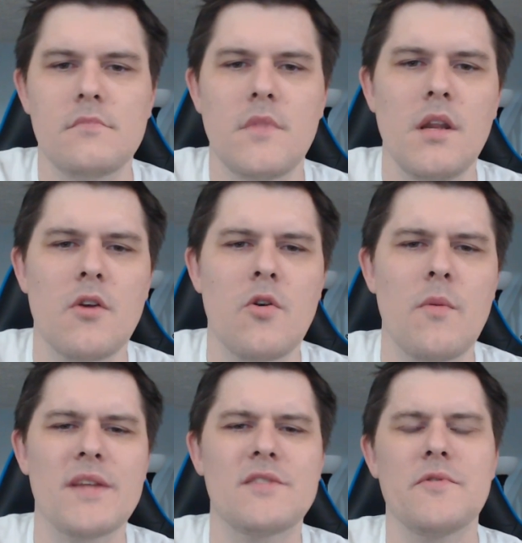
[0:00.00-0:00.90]

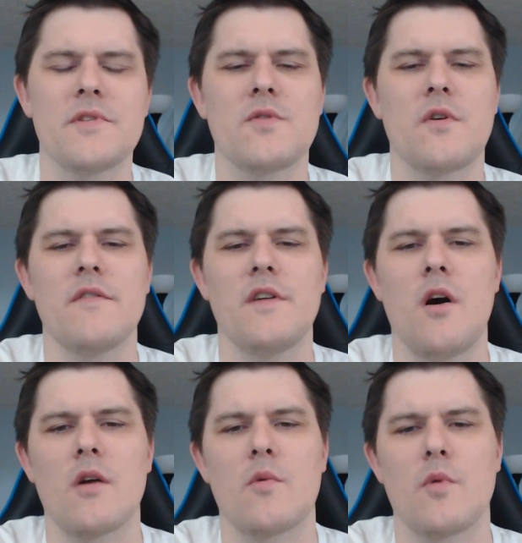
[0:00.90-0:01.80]
Chromac 2 is sort of an
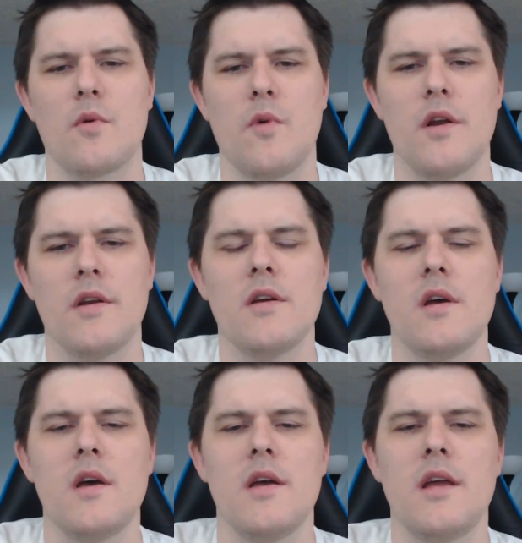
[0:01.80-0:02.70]
awkward one
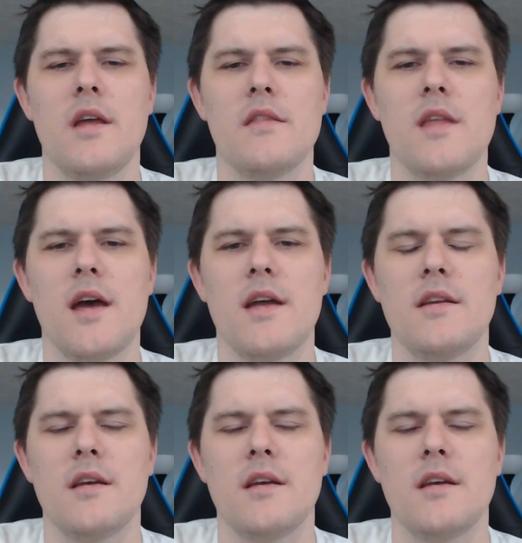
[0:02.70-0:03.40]
in that